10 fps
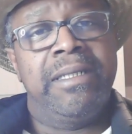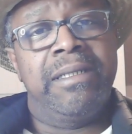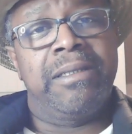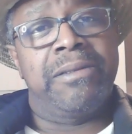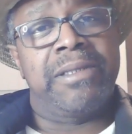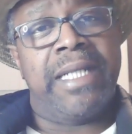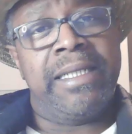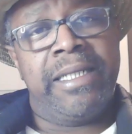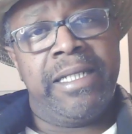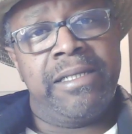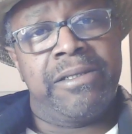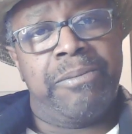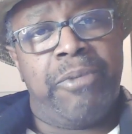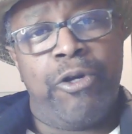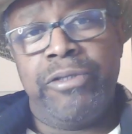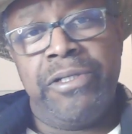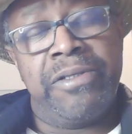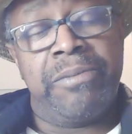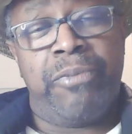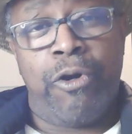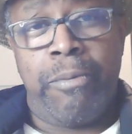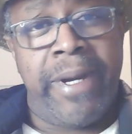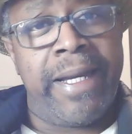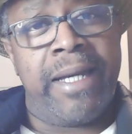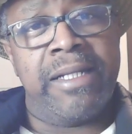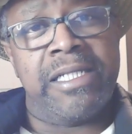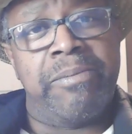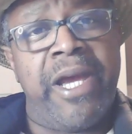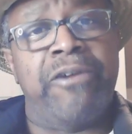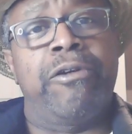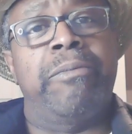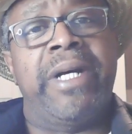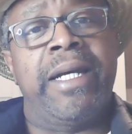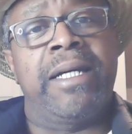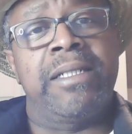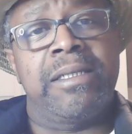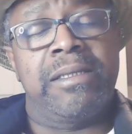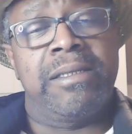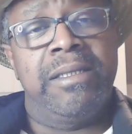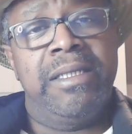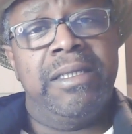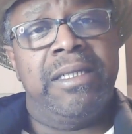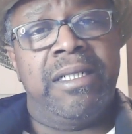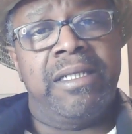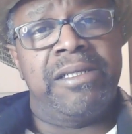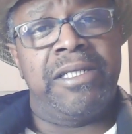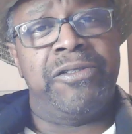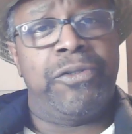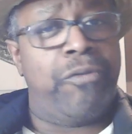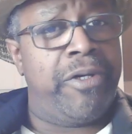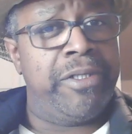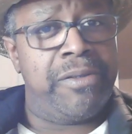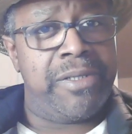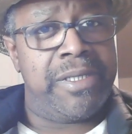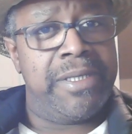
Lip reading: Those ideas are using probiotics, microbiotics, essential oils,